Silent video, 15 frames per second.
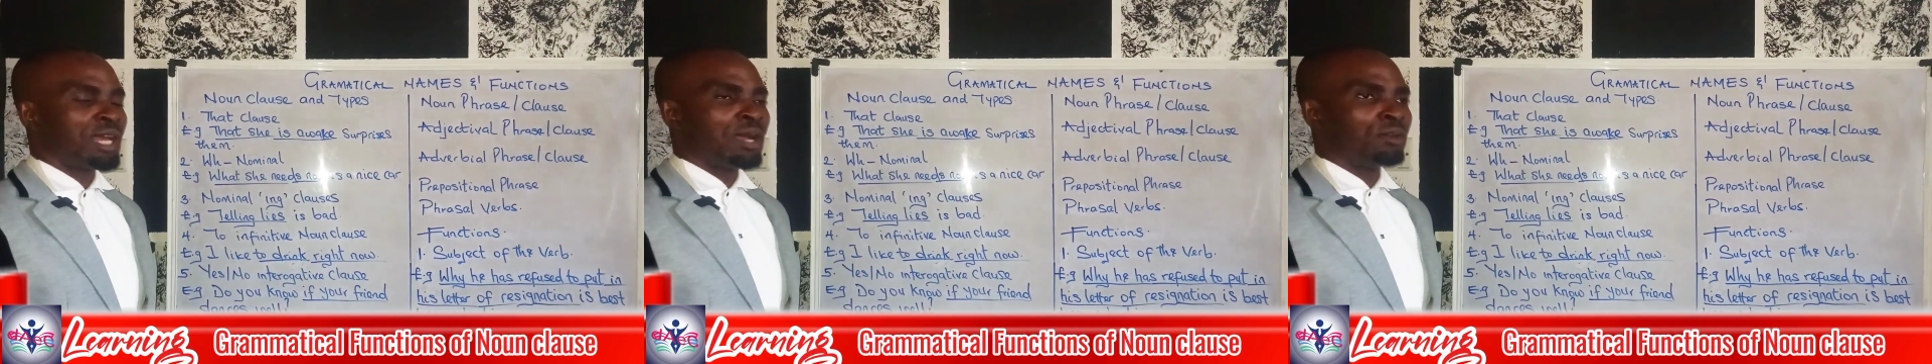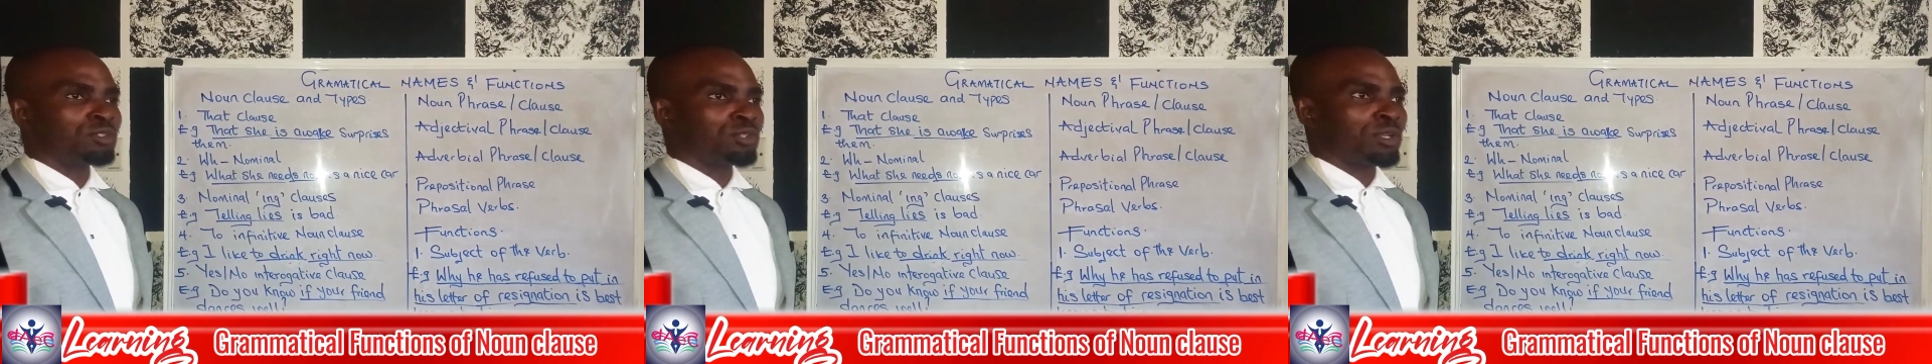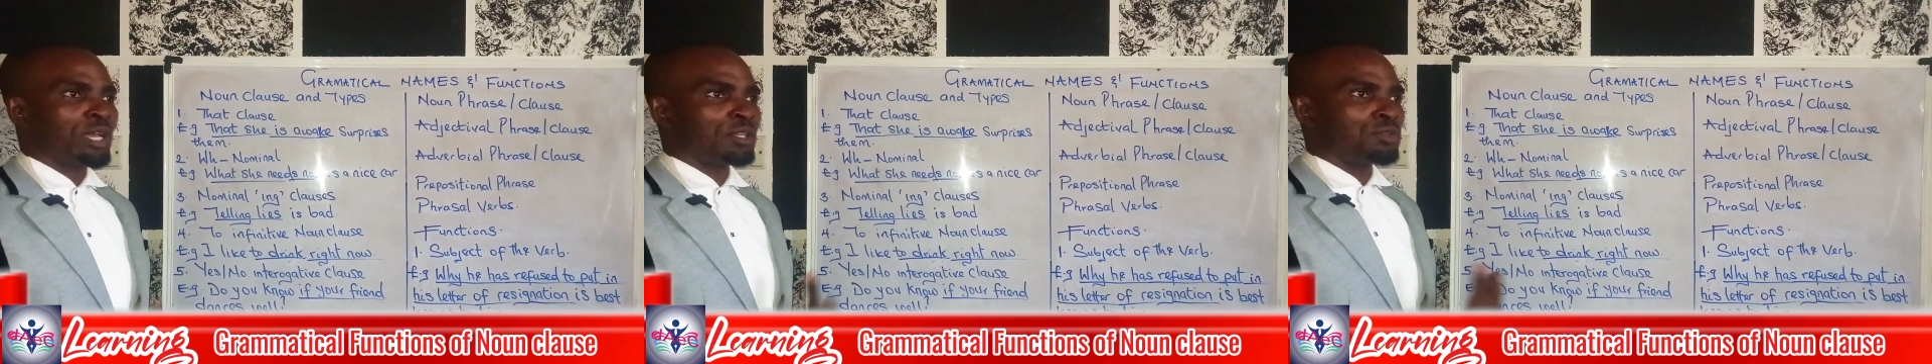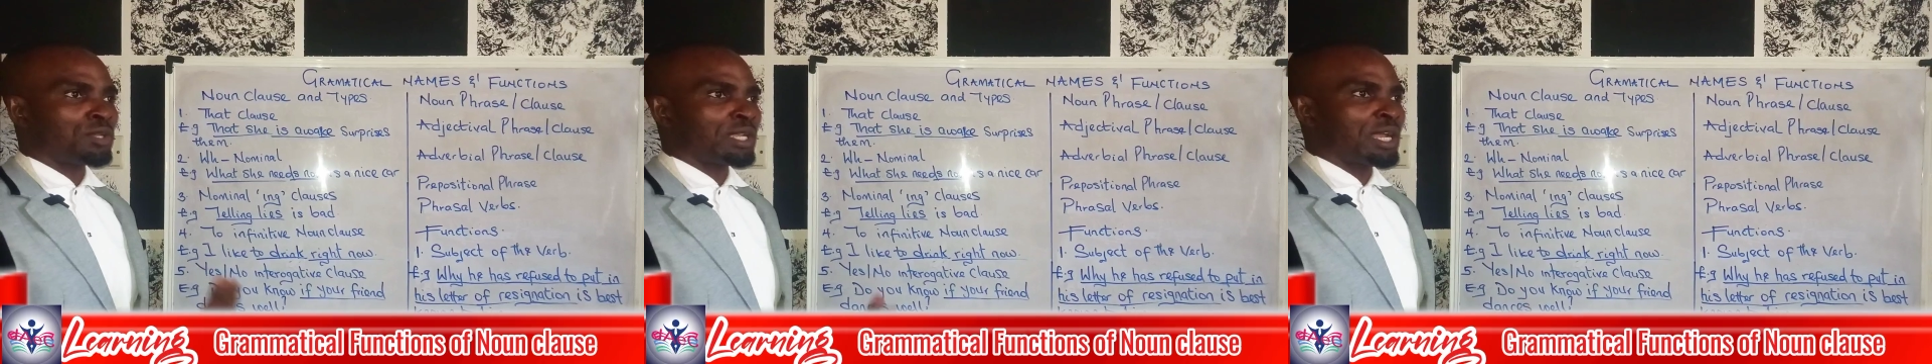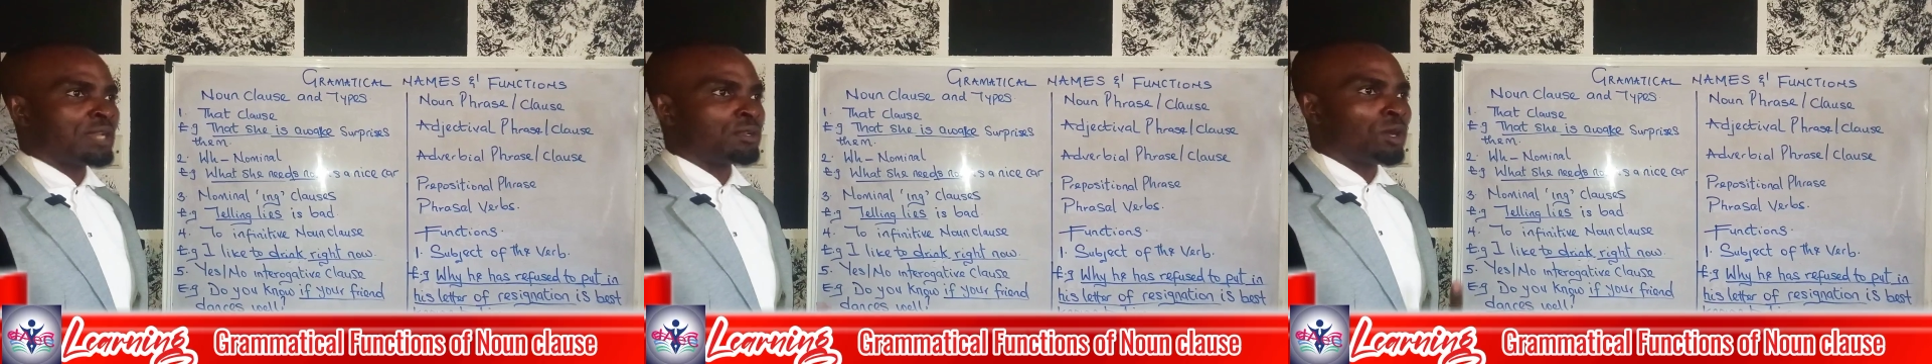down so that you
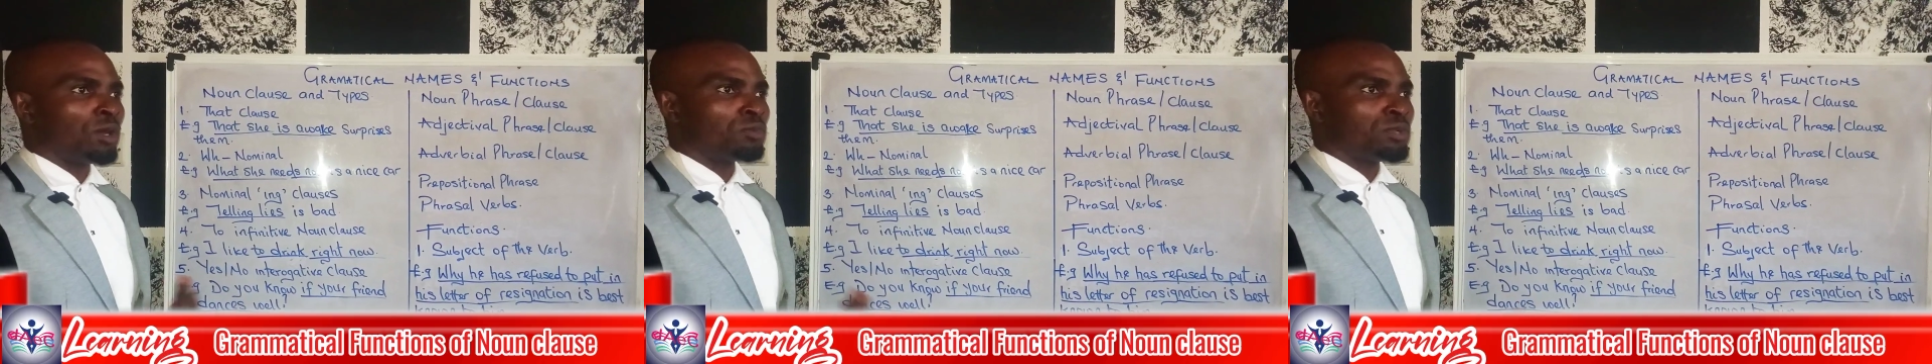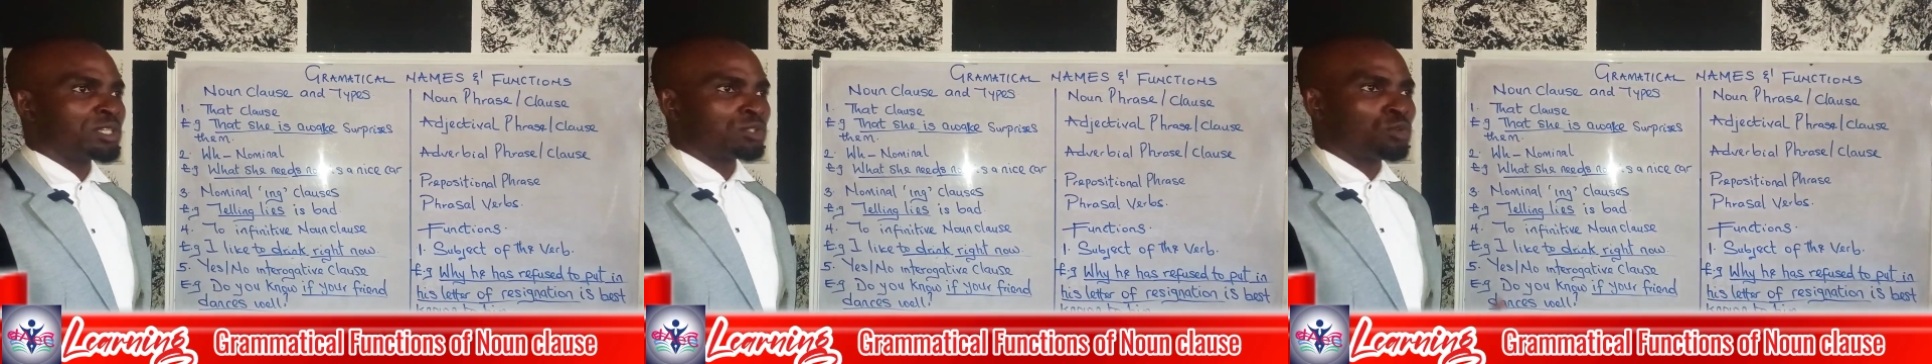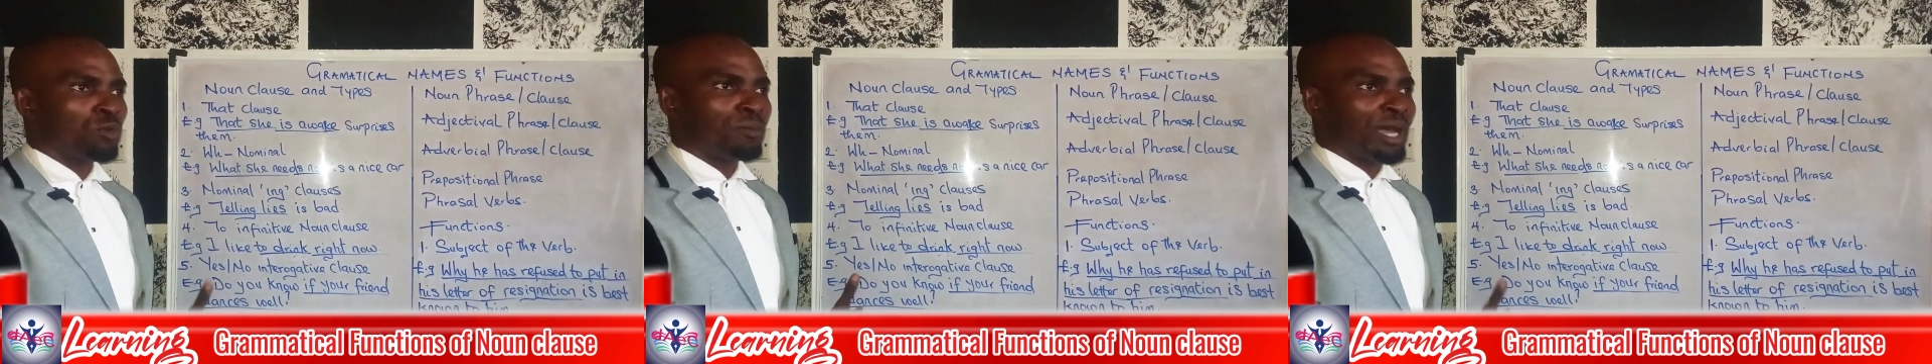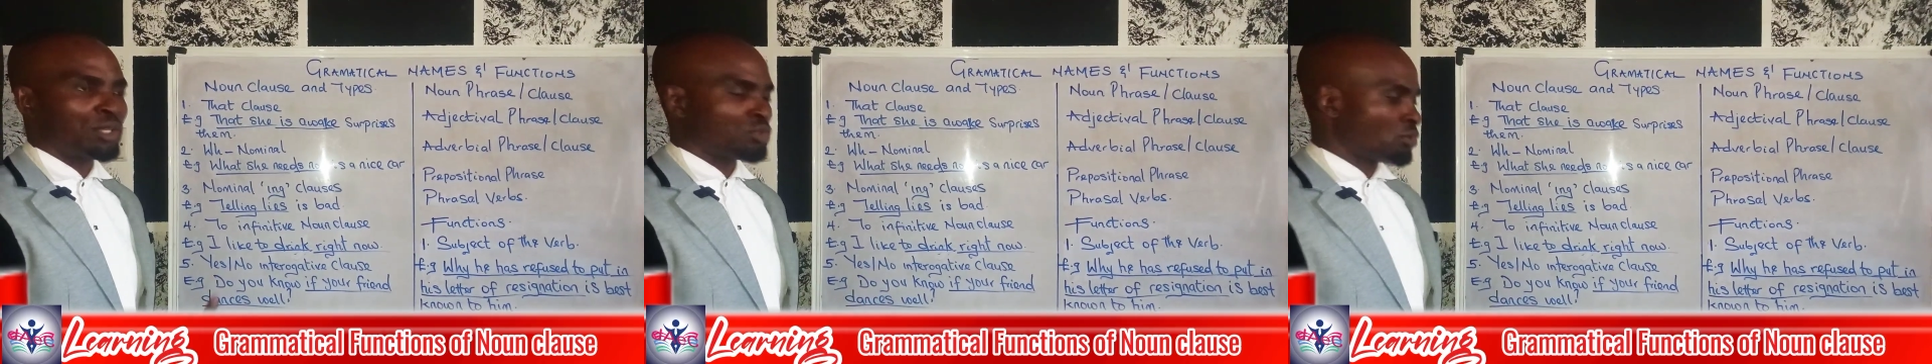can always go back